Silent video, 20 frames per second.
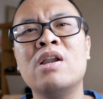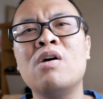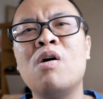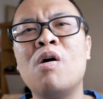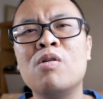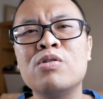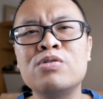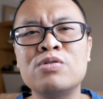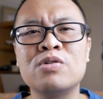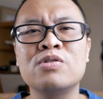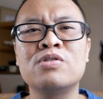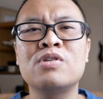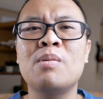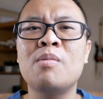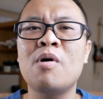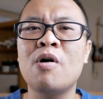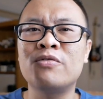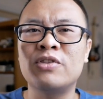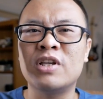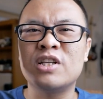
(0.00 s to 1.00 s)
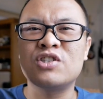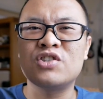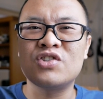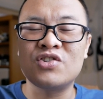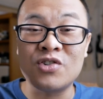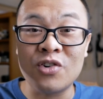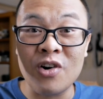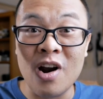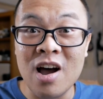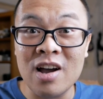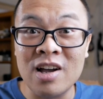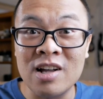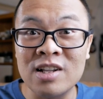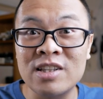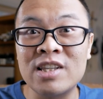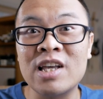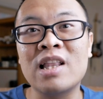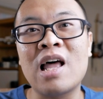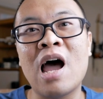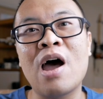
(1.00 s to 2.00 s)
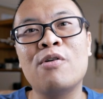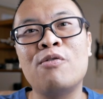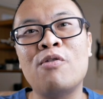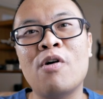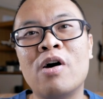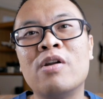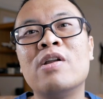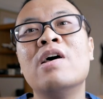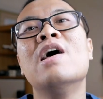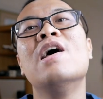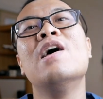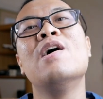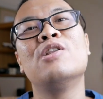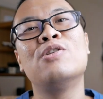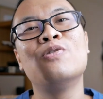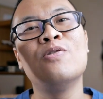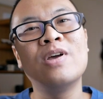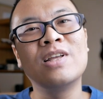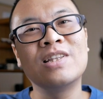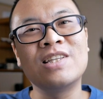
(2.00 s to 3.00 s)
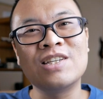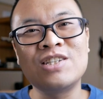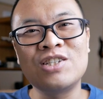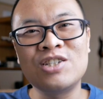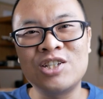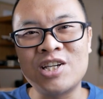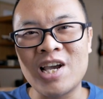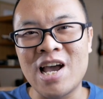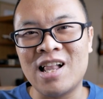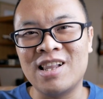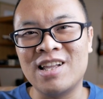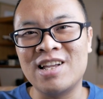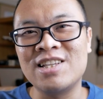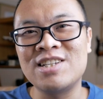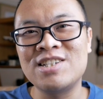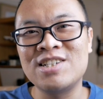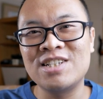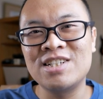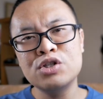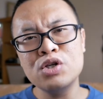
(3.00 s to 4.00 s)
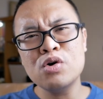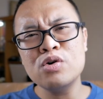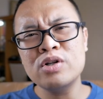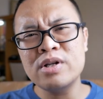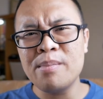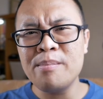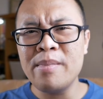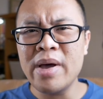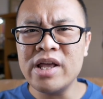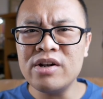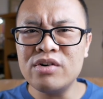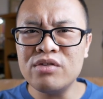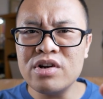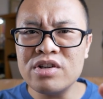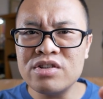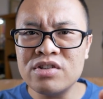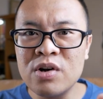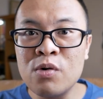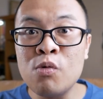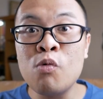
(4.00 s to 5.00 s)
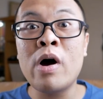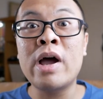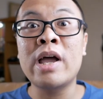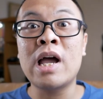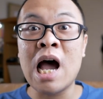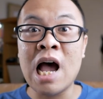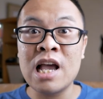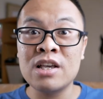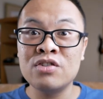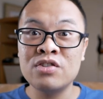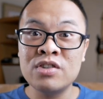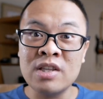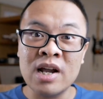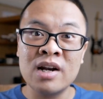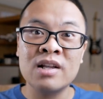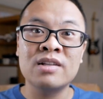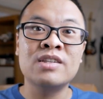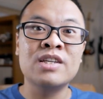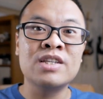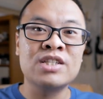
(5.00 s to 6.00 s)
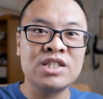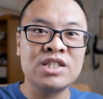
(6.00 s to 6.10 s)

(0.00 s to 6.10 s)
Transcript: and also some of the struggle that I found doing this challenge. So the main reason why I started